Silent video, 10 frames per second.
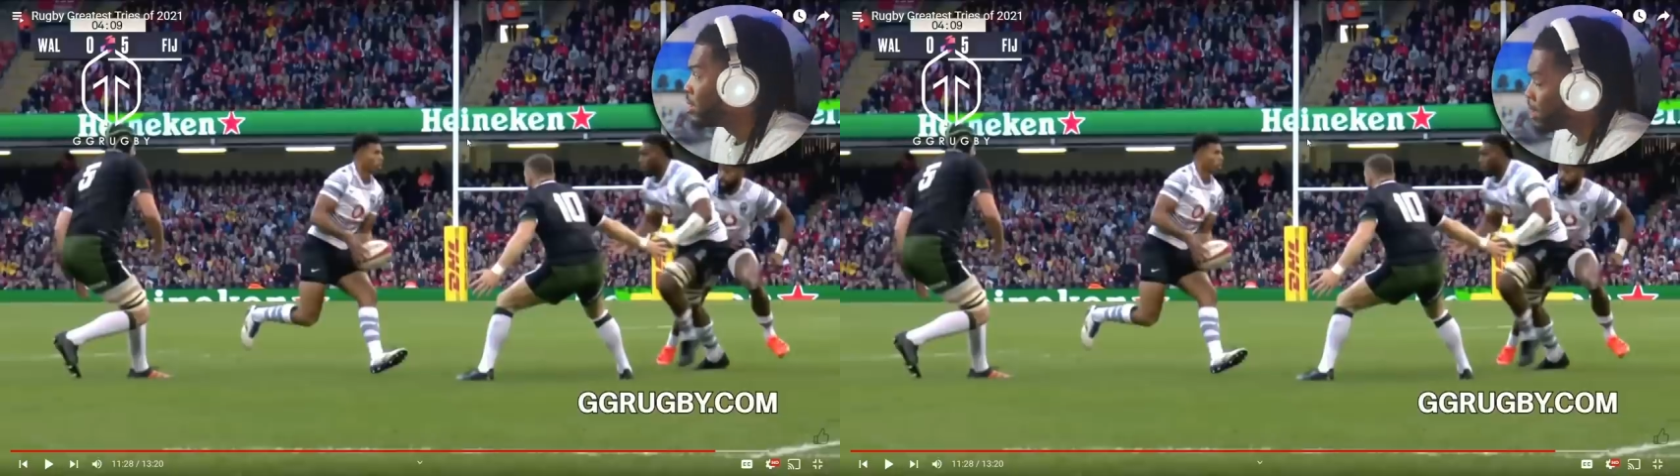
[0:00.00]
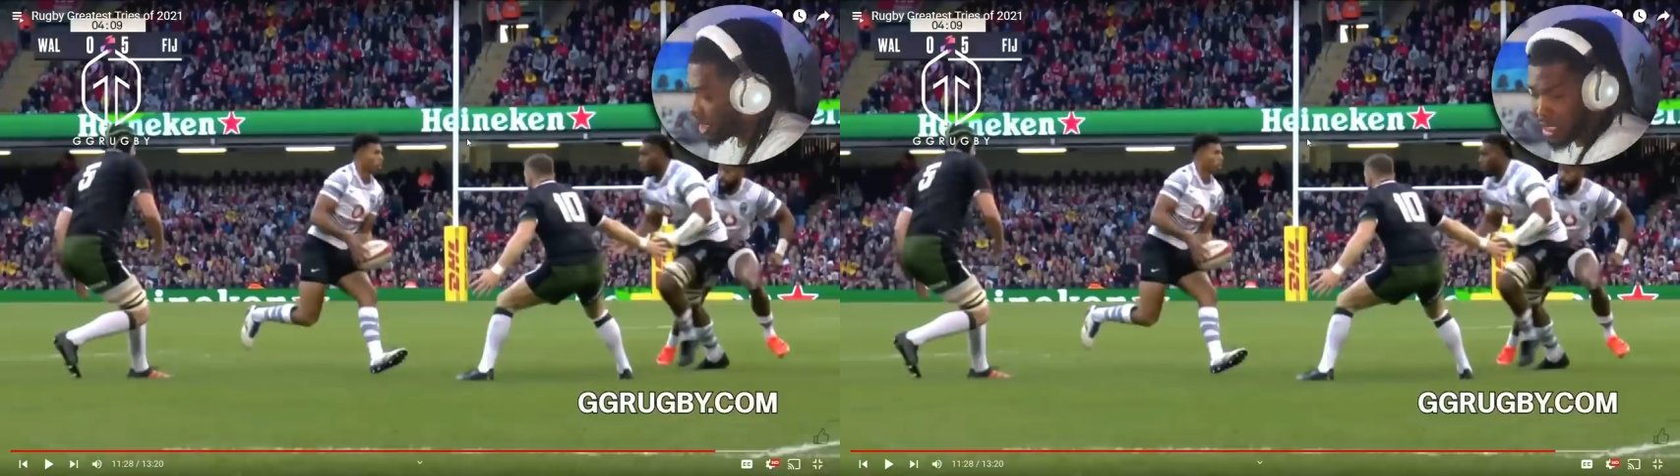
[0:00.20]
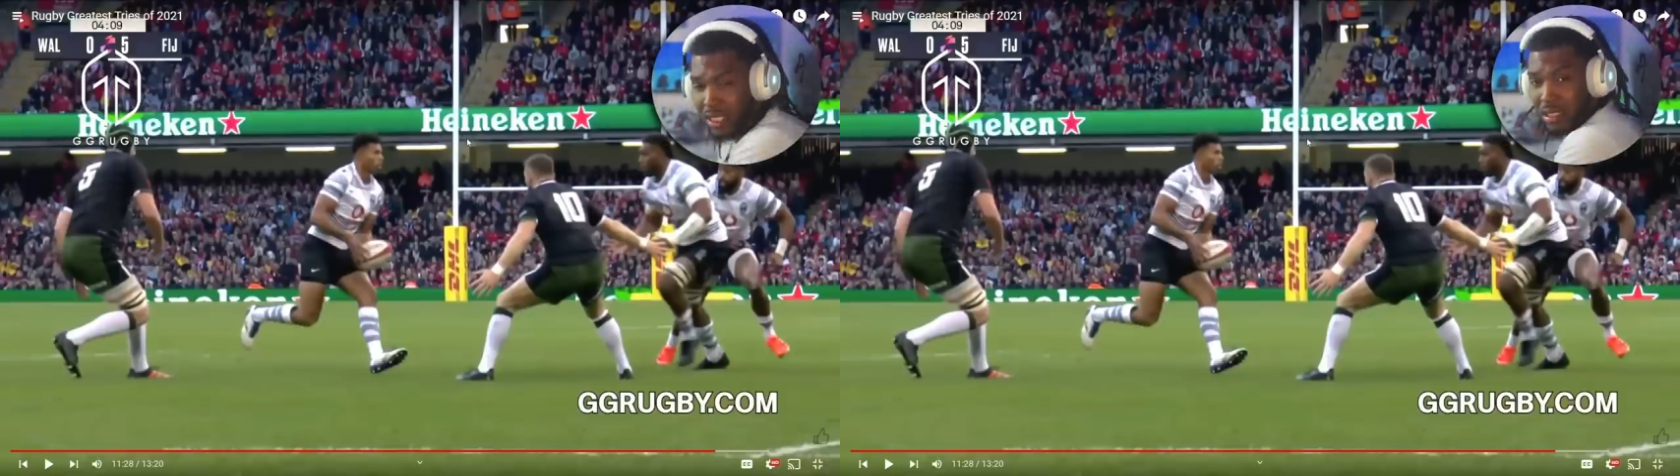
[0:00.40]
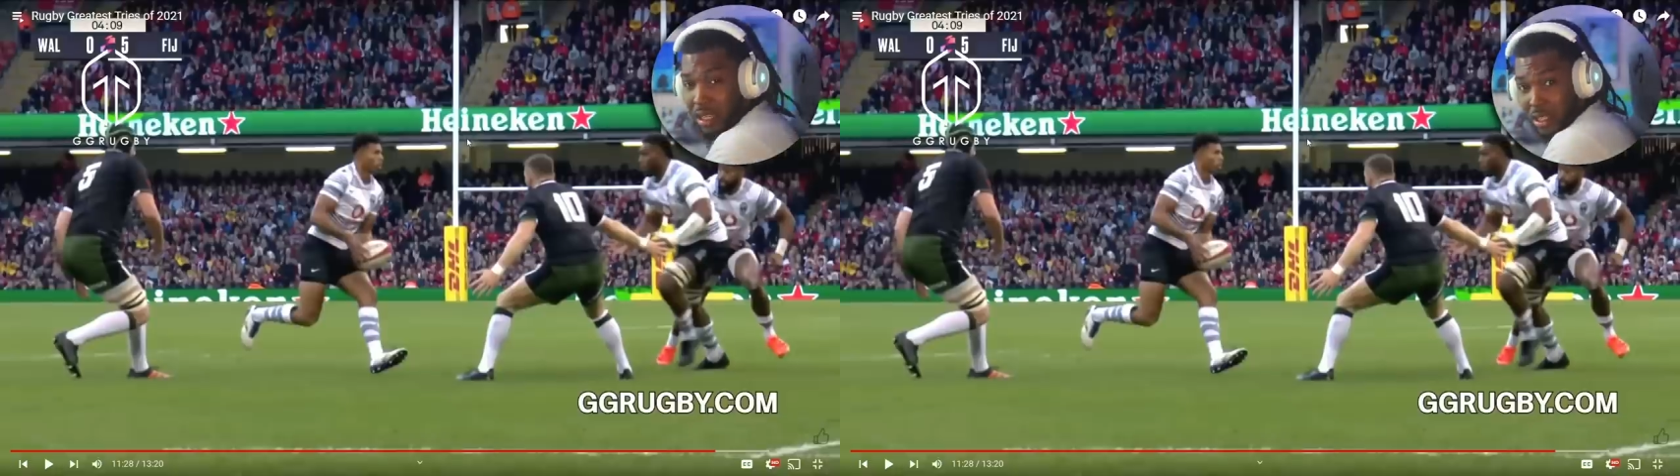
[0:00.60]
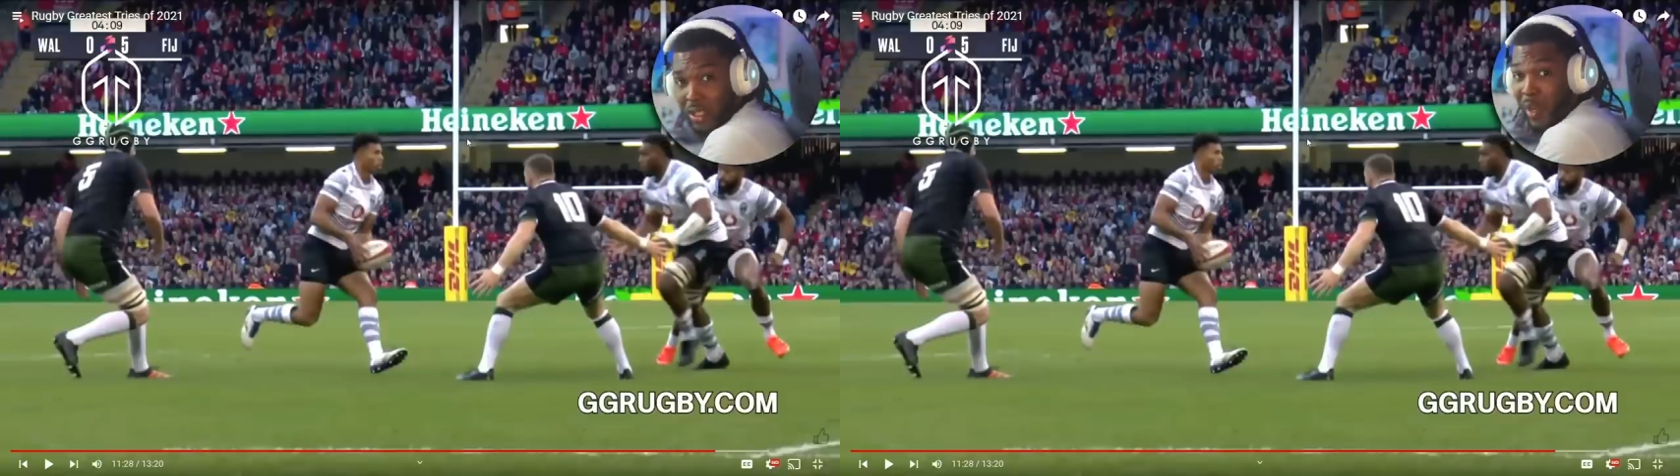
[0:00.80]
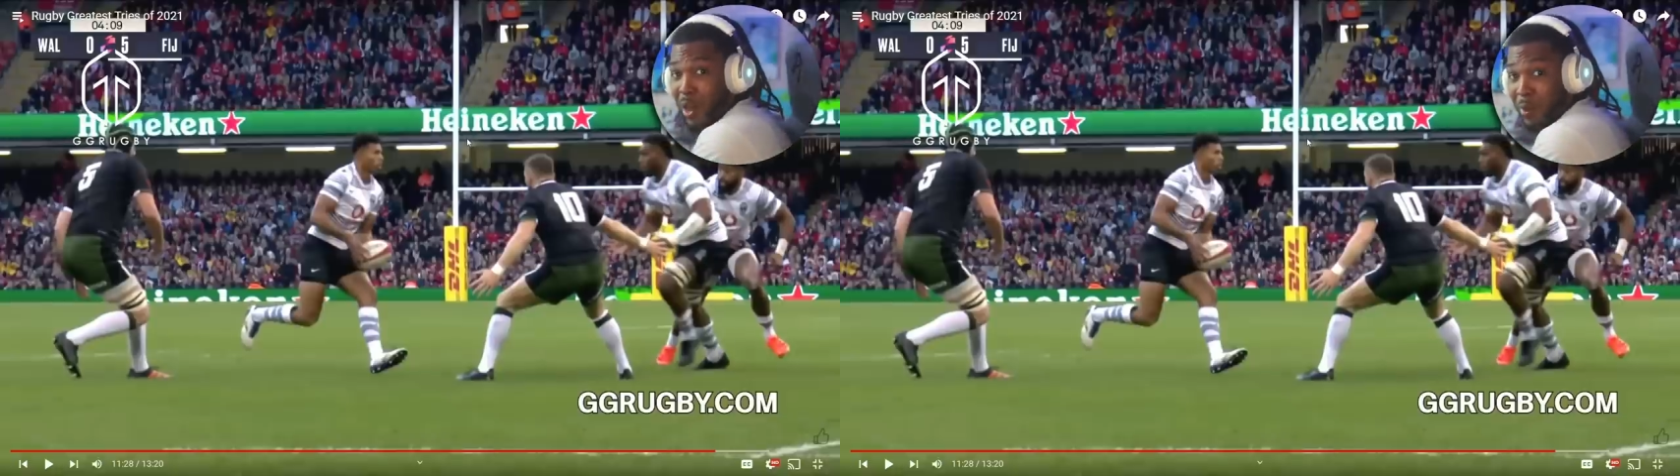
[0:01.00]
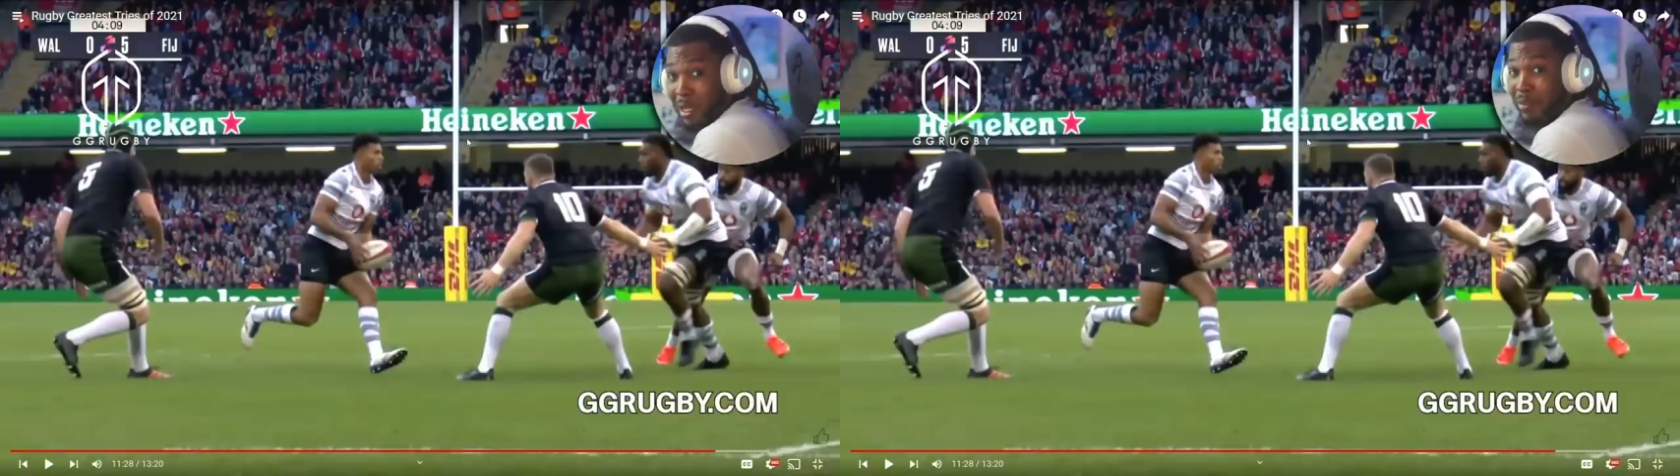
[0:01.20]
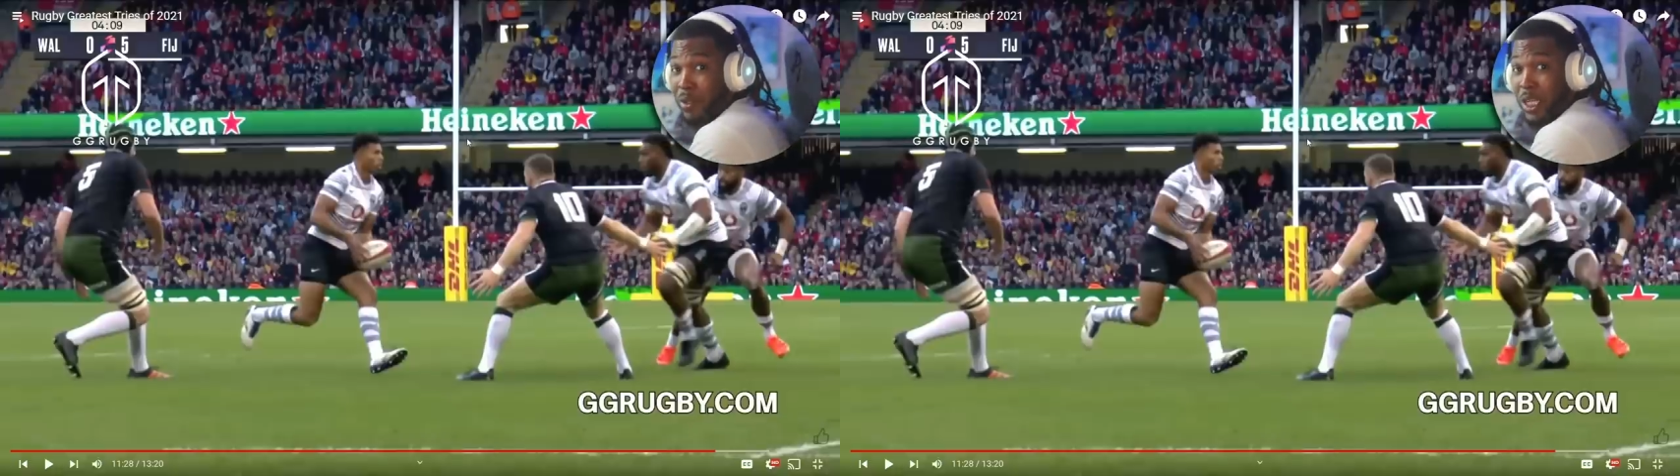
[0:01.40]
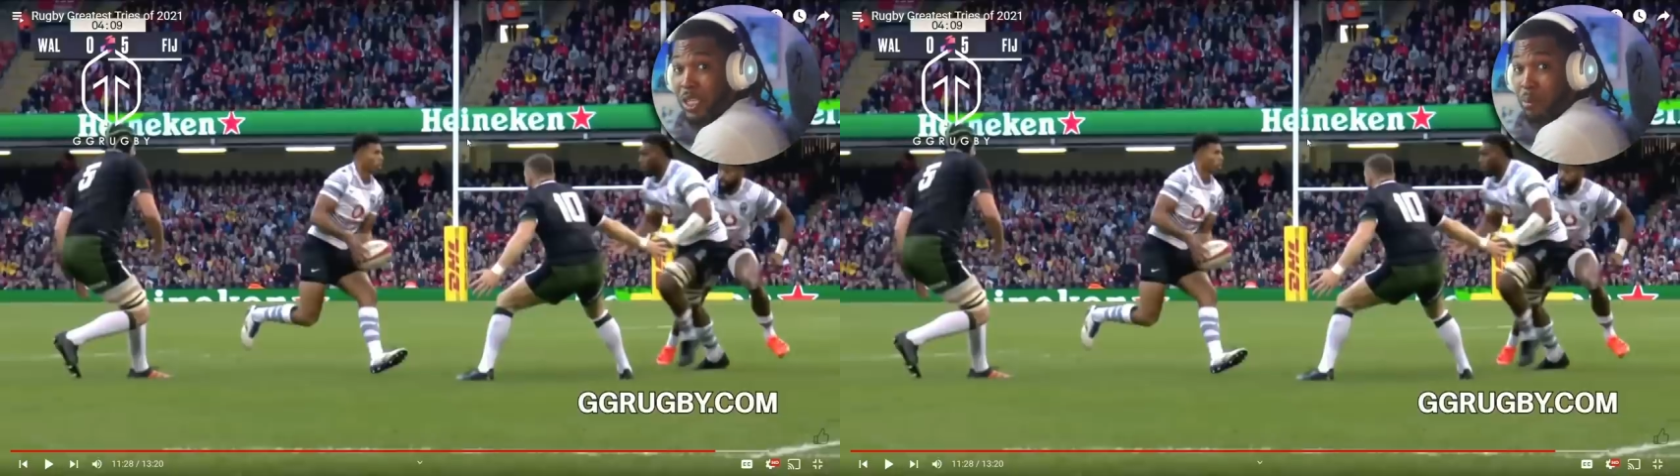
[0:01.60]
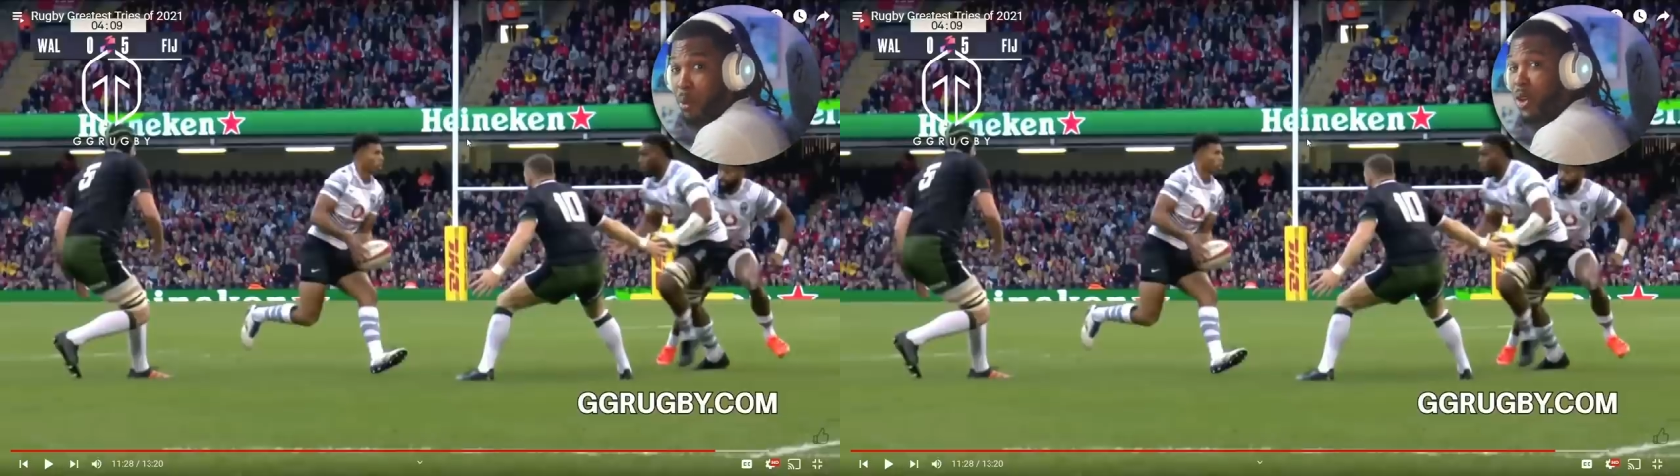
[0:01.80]
He can just touch the ground whenever and get
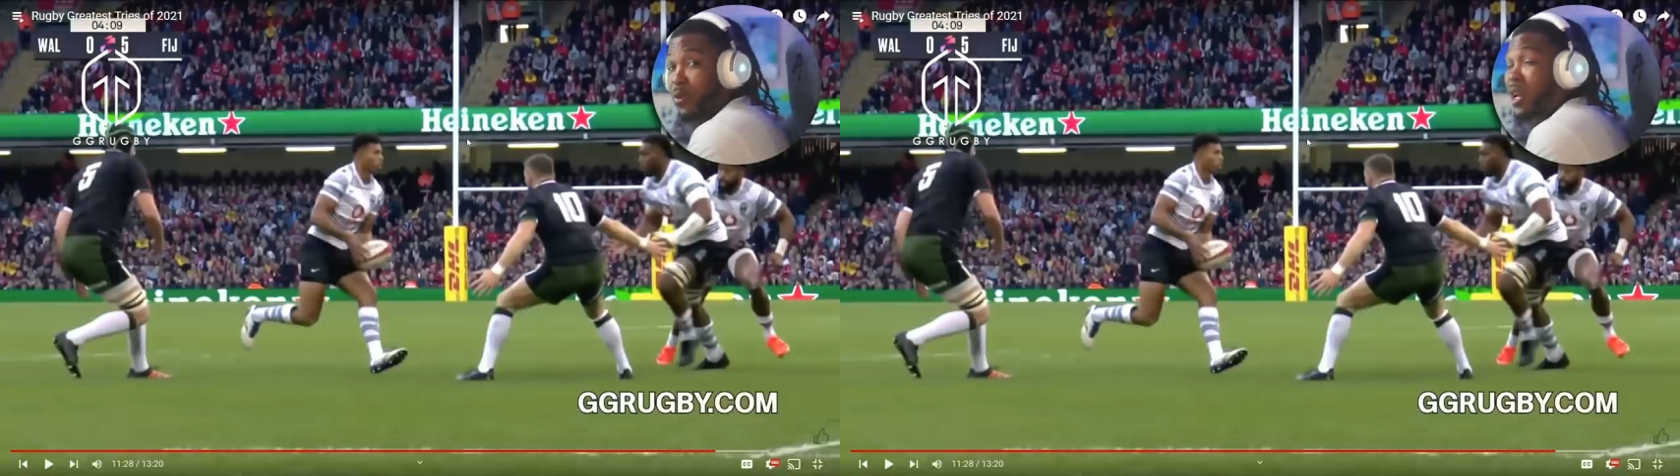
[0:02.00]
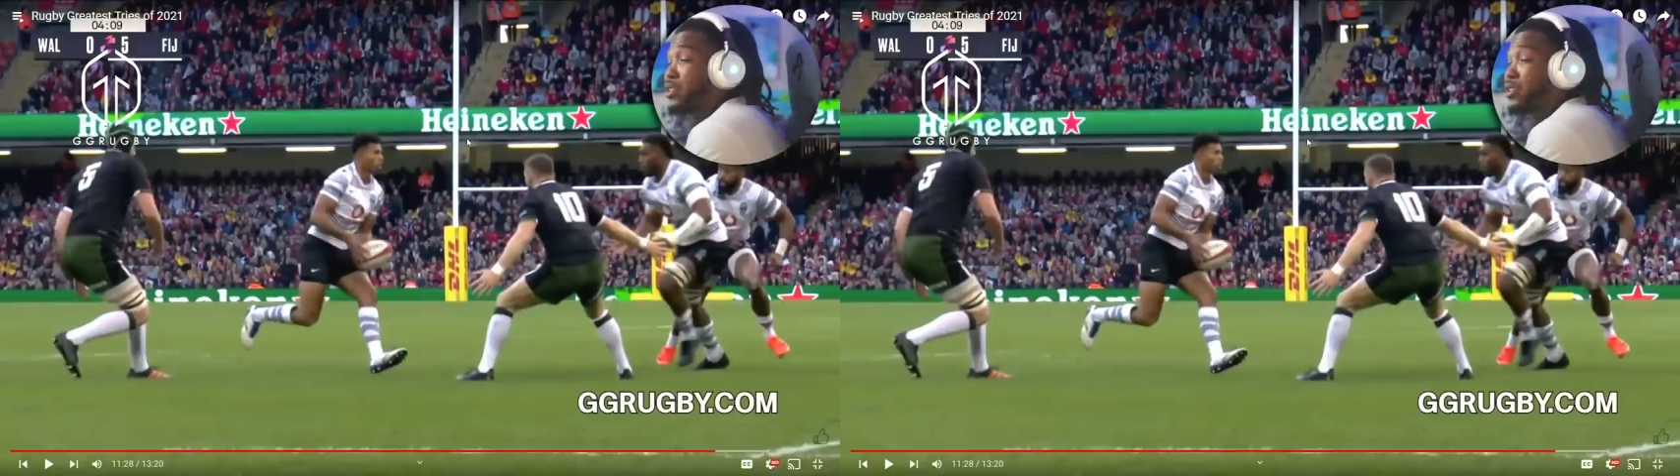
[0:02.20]
the point, right?